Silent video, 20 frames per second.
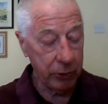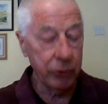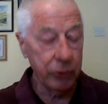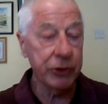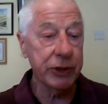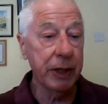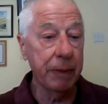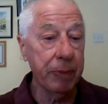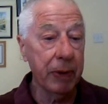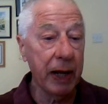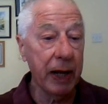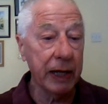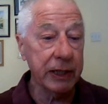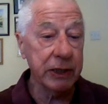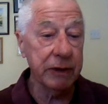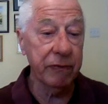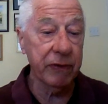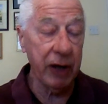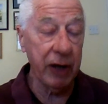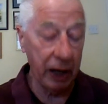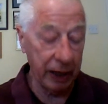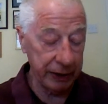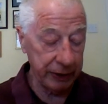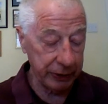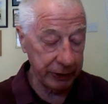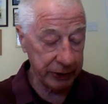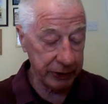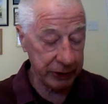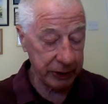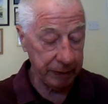through simple acts of
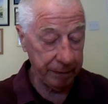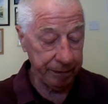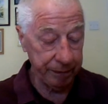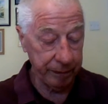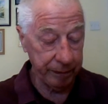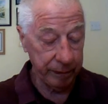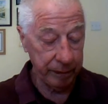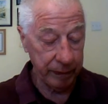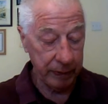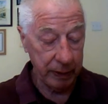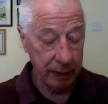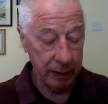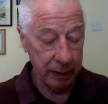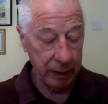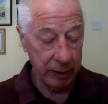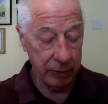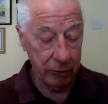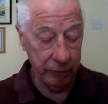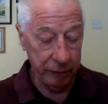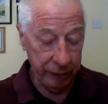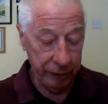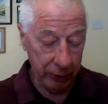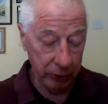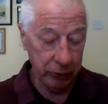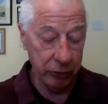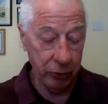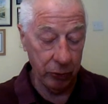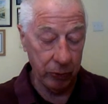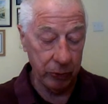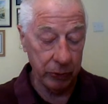kindness, through
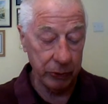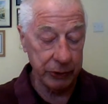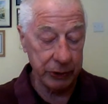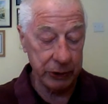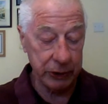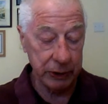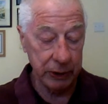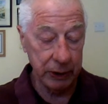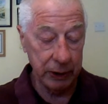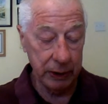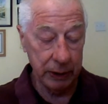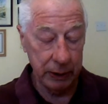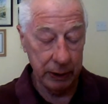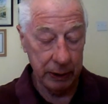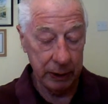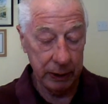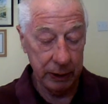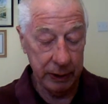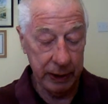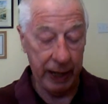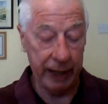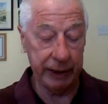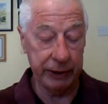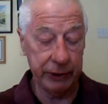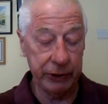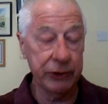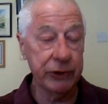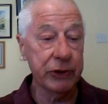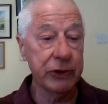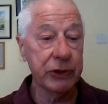phone calls,
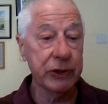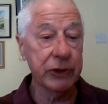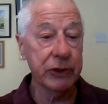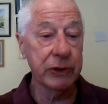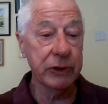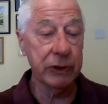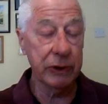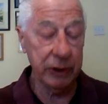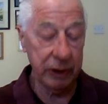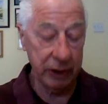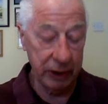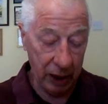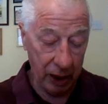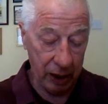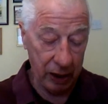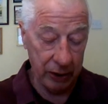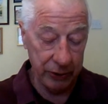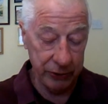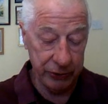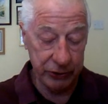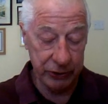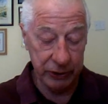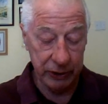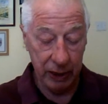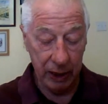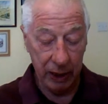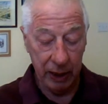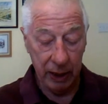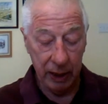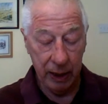texts,
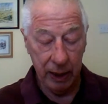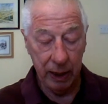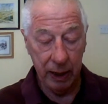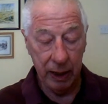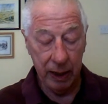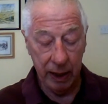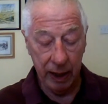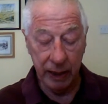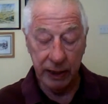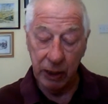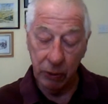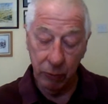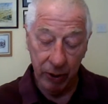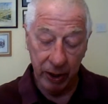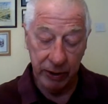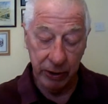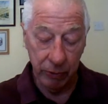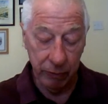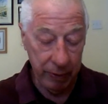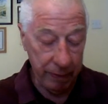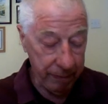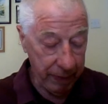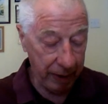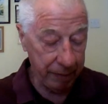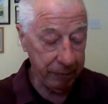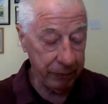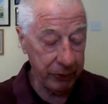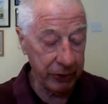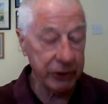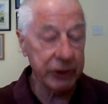cards, any way that
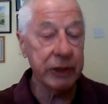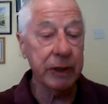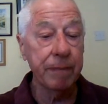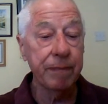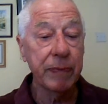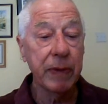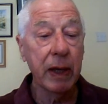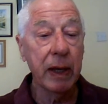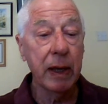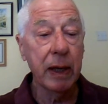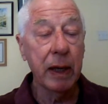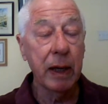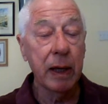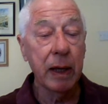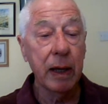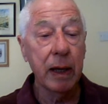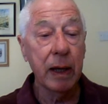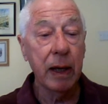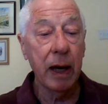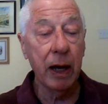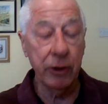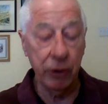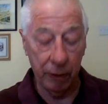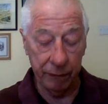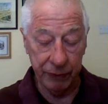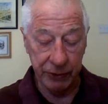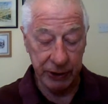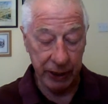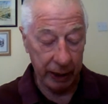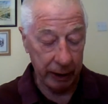remembers and
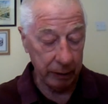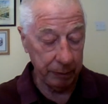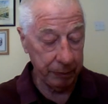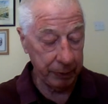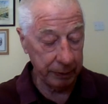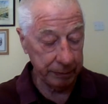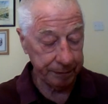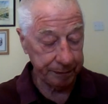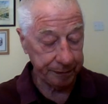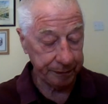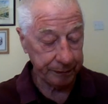offers help.